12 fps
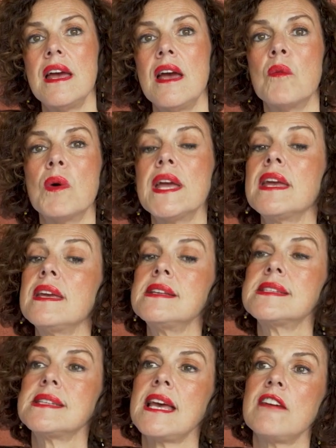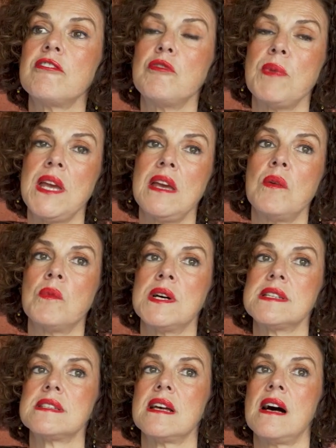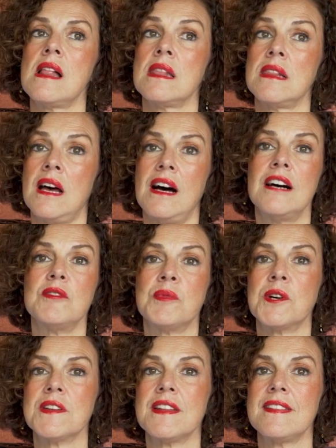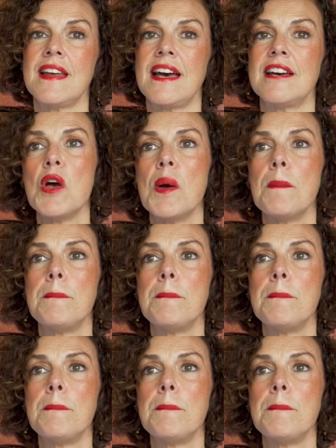And what he saved me was a lot more than that.